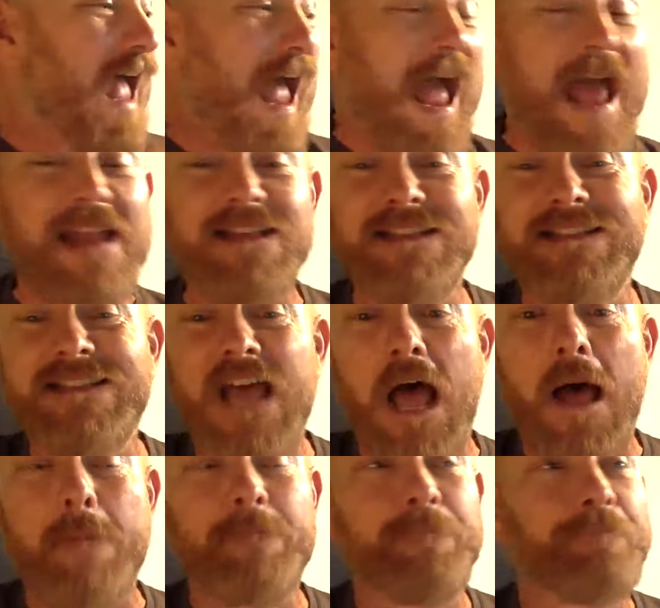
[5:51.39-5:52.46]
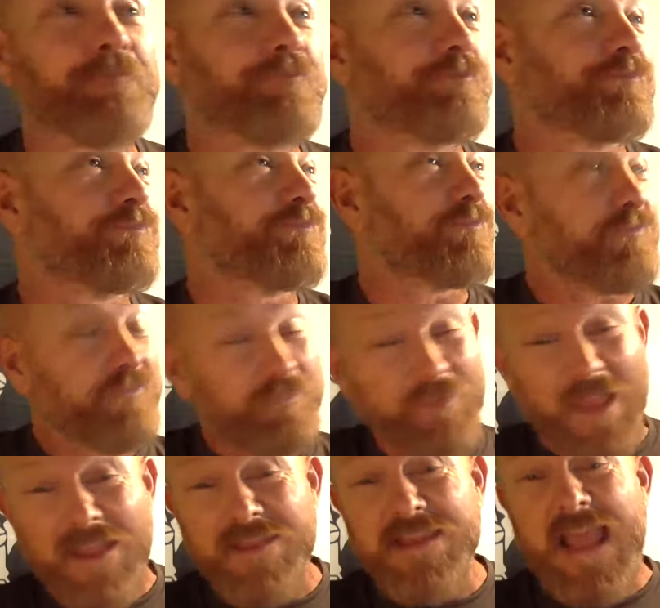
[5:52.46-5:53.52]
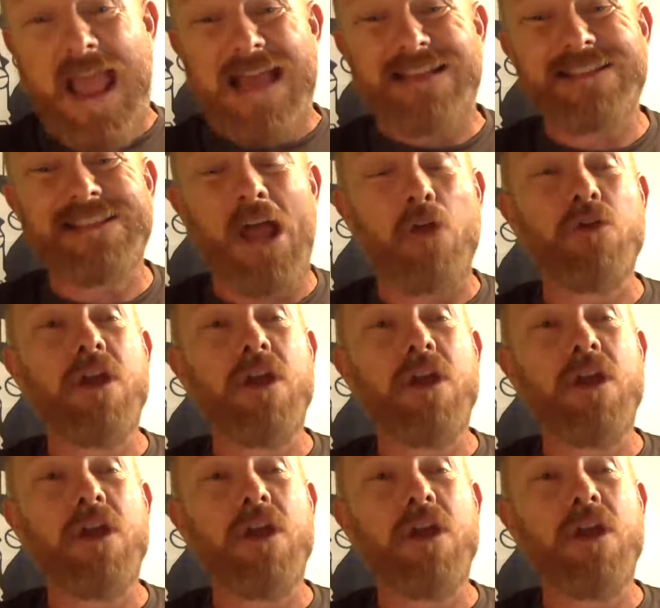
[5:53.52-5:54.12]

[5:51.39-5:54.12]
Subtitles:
And so